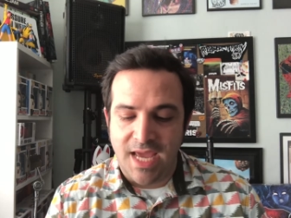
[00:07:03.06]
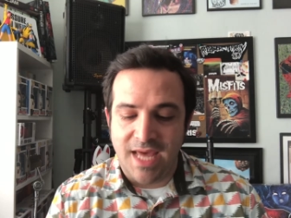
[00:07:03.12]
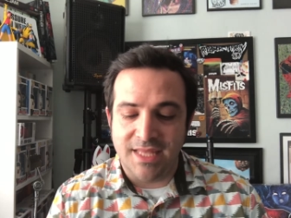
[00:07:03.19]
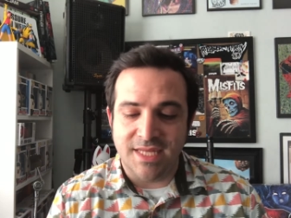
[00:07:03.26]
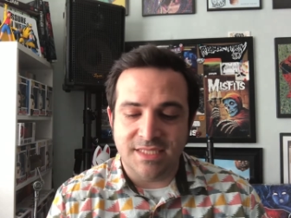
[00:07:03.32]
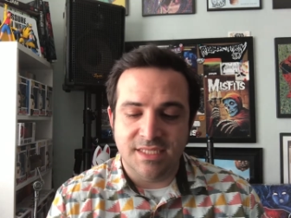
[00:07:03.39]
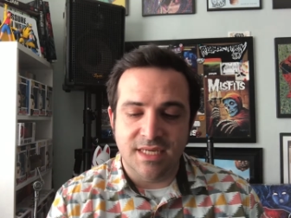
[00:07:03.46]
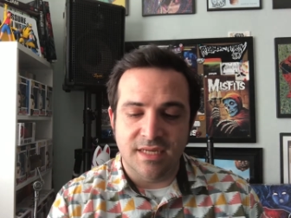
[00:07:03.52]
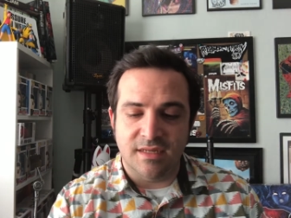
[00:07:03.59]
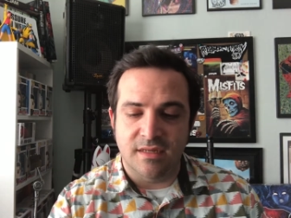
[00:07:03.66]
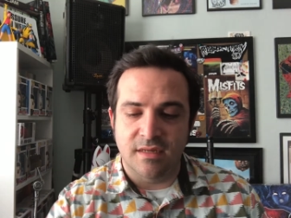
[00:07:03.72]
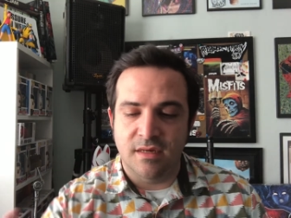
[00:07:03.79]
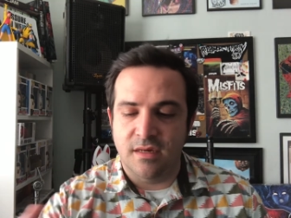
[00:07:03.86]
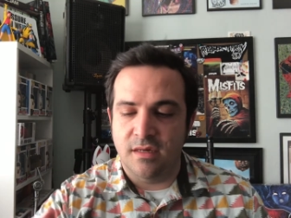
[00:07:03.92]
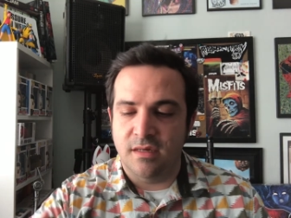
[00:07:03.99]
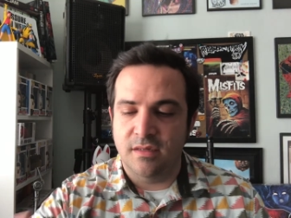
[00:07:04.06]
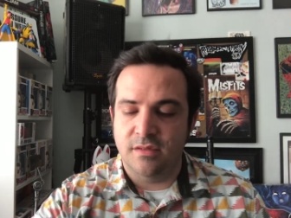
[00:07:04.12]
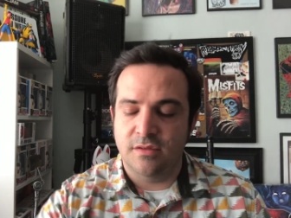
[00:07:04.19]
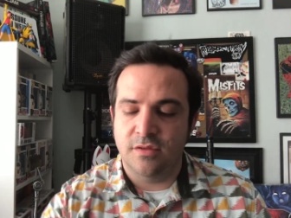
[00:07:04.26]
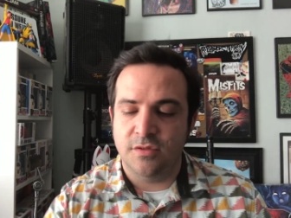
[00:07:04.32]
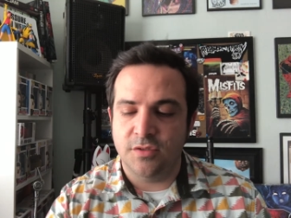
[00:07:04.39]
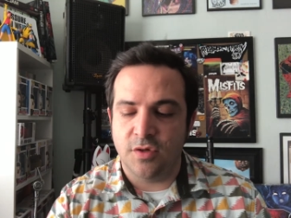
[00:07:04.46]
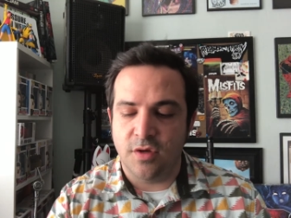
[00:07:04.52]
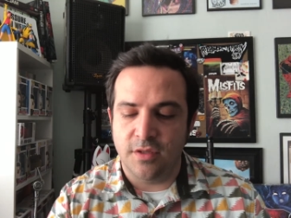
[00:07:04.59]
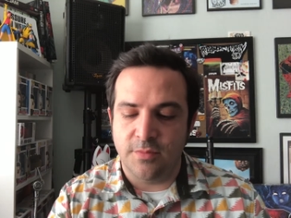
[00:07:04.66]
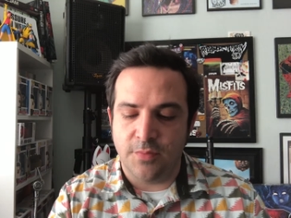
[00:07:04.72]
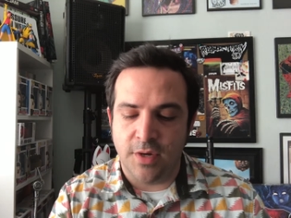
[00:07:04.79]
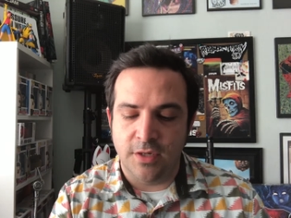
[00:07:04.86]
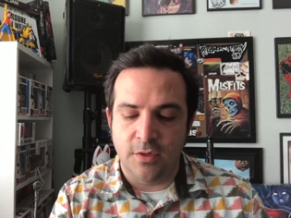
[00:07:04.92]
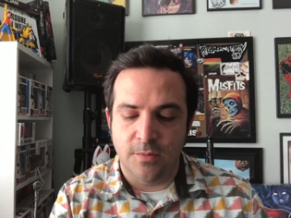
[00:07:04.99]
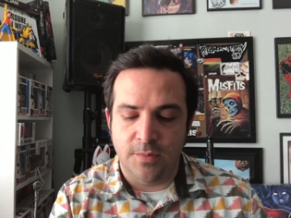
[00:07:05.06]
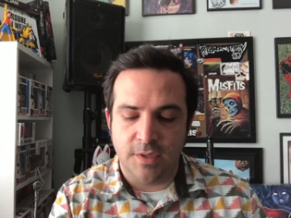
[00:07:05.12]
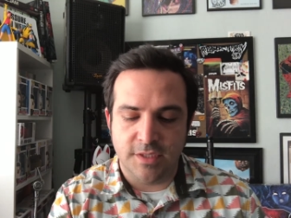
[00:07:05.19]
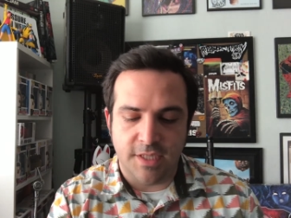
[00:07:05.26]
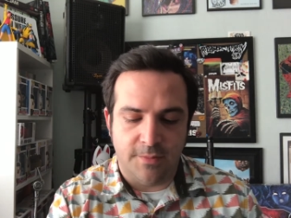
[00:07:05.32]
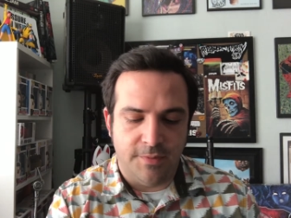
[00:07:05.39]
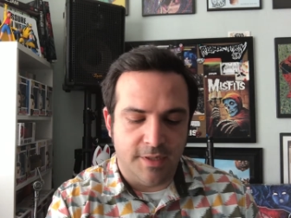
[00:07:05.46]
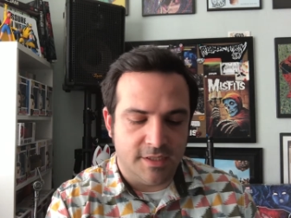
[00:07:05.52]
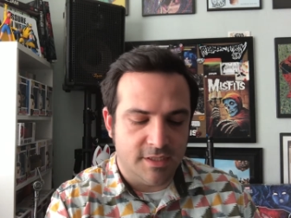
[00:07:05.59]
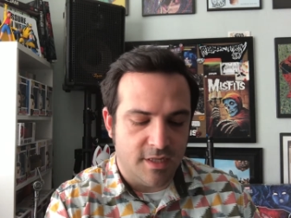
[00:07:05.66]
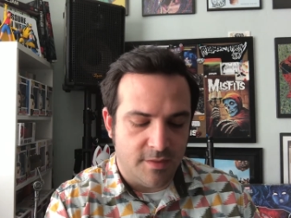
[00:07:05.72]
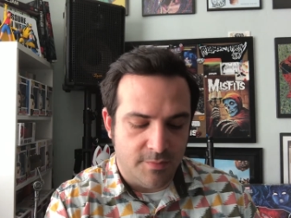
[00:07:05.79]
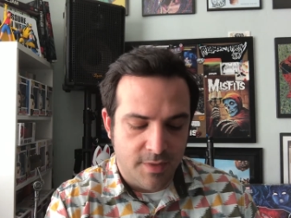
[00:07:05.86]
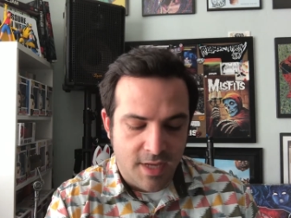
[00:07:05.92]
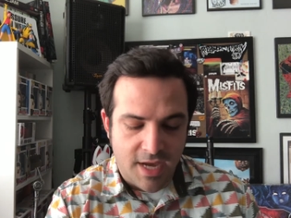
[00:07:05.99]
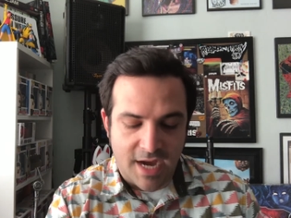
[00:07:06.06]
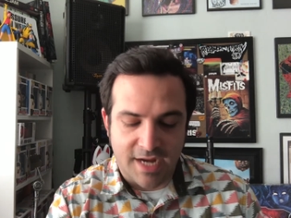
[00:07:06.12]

And that's it. Those are all the brand new books I picked up.